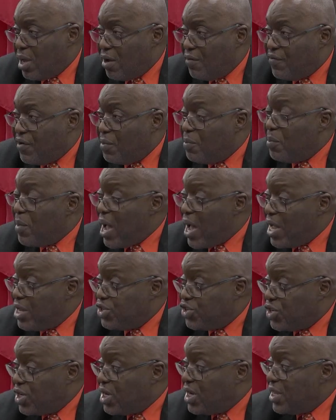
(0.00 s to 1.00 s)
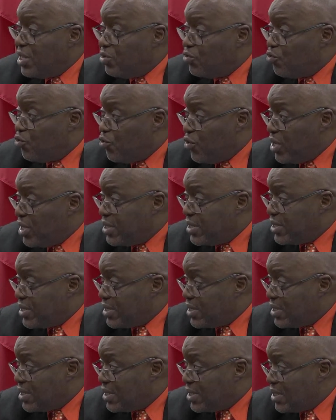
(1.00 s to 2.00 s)
of a marginal
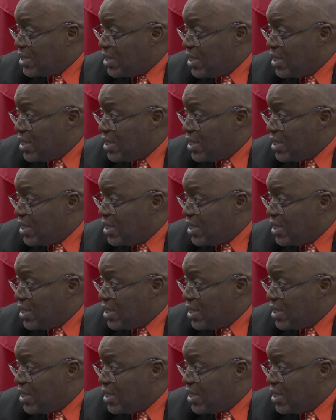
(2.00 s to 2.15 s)
increase